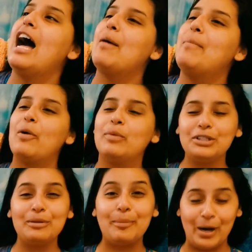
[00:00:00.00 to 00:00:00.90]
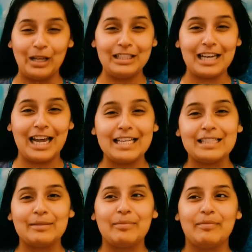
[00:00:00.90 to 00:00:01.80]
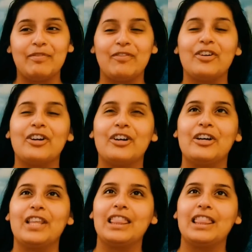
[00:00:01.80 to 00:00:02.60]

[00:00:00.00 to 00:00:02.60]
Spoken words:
I want to apologize for